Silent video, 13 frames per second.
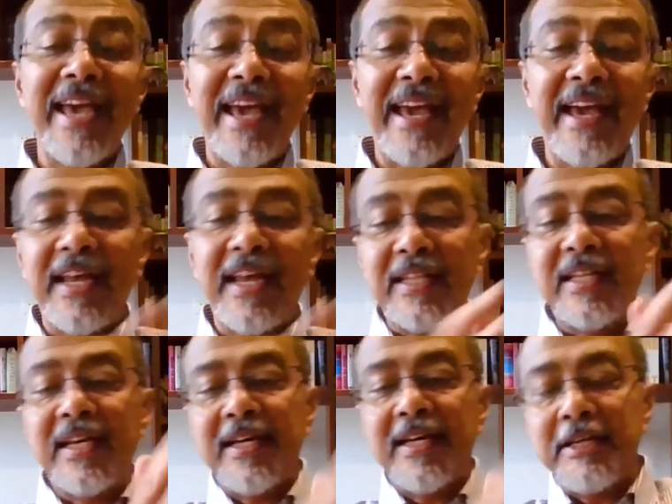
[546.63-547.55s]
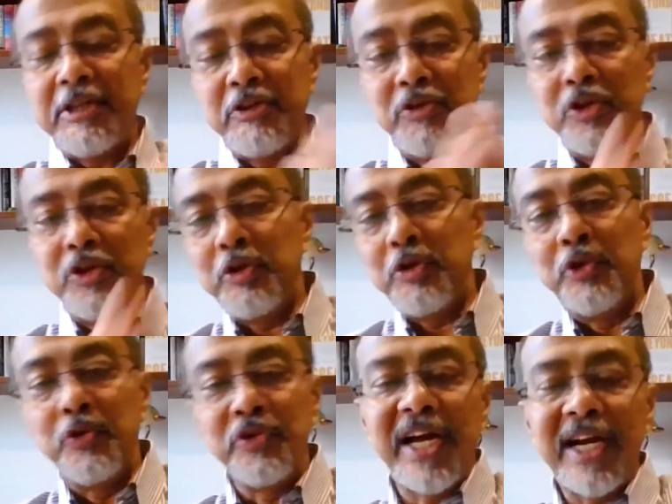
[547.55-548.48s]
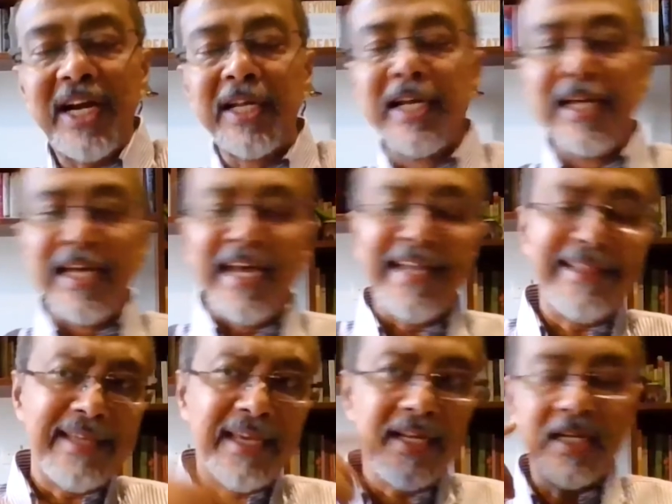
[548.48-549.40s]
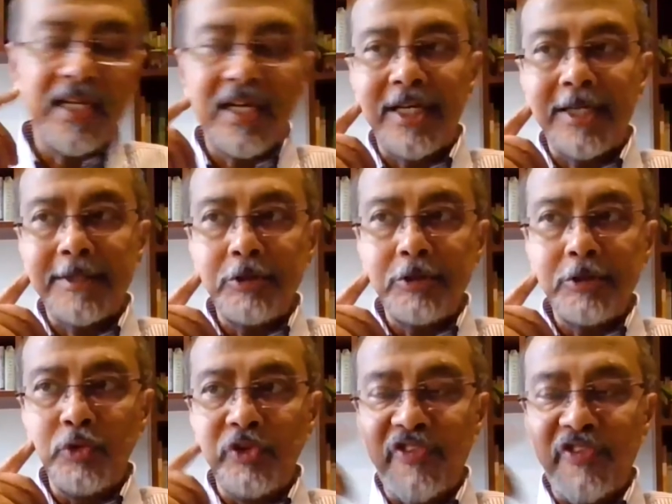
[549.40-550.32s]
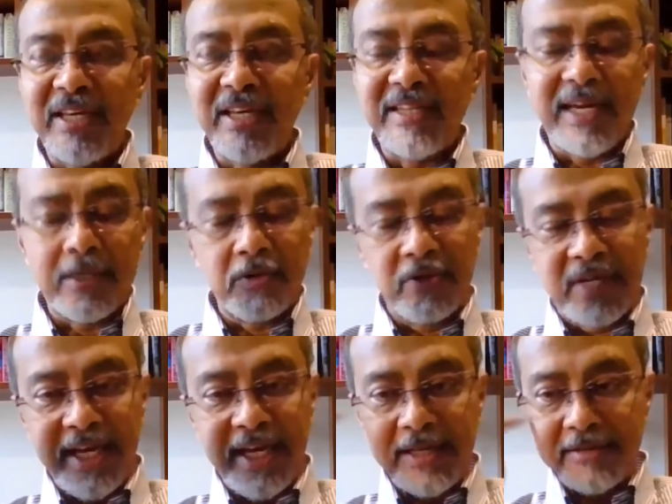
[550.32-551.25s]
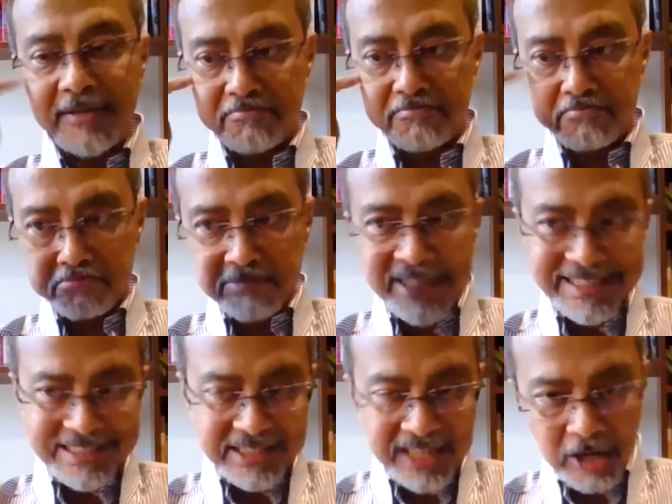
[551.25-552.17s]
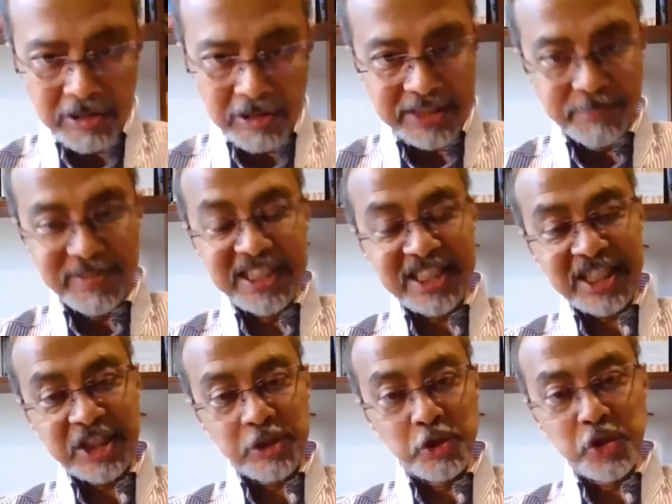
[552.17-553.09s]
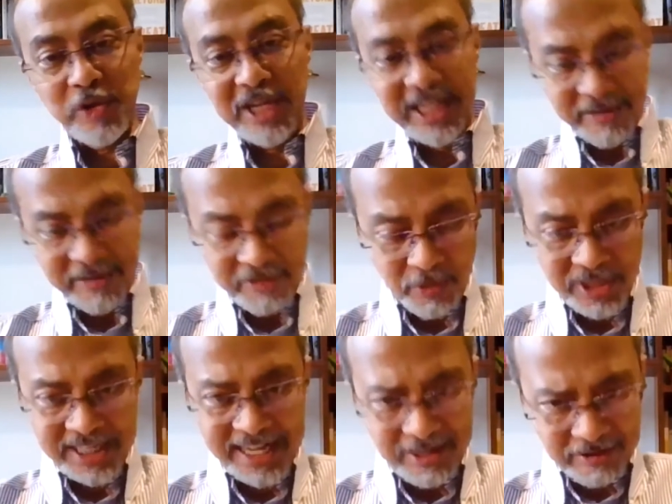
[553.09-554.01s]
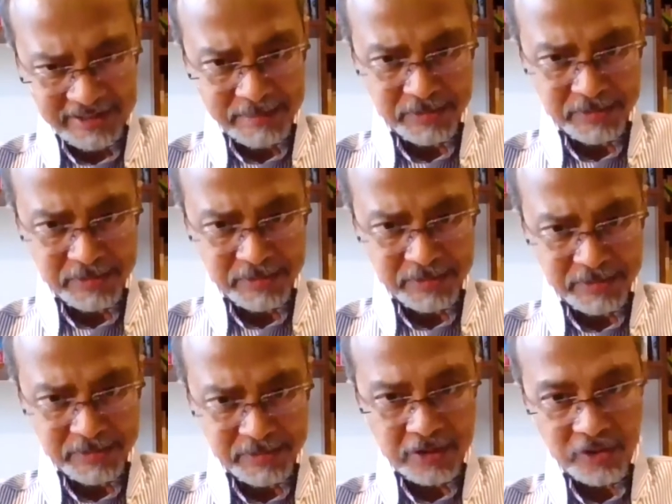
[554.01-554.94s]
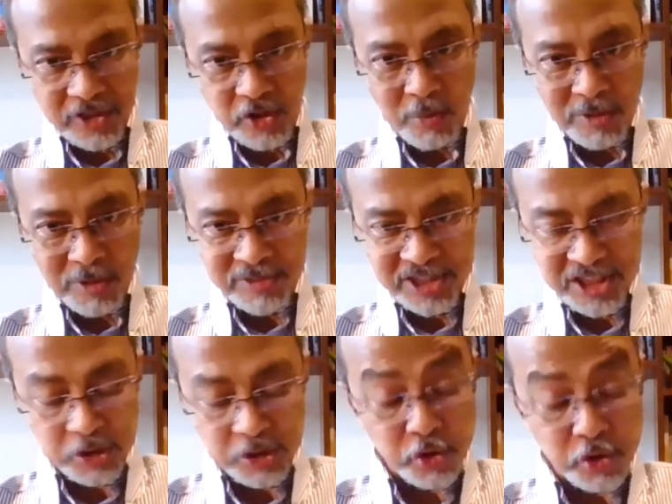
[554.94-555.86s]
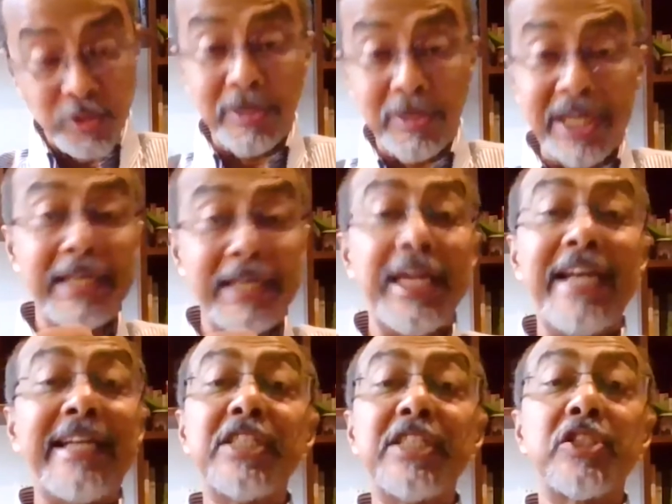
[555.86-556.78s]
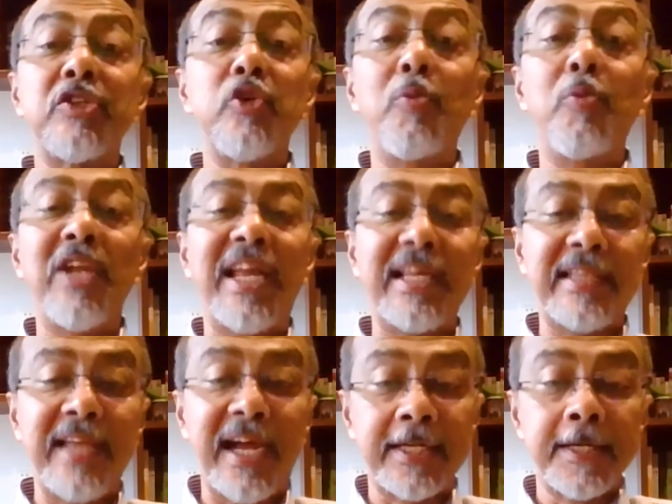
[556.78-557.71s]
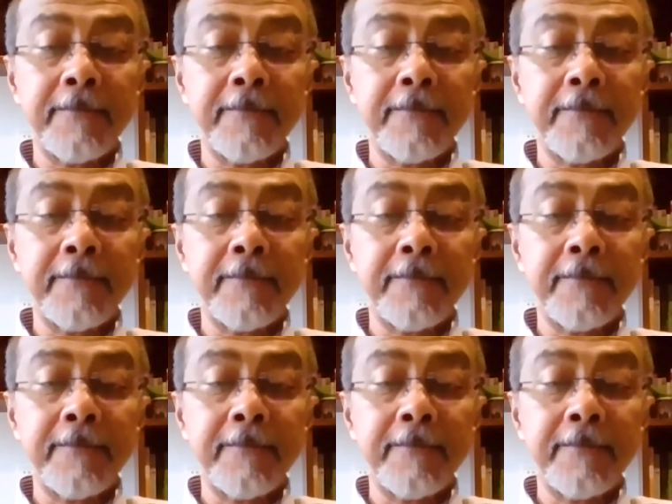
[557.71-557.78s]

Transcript: And you do that, and then you will think that, okay, let's now is business as usual, and everyone kind of keeps going back to the normal business as usual. It is no more like that.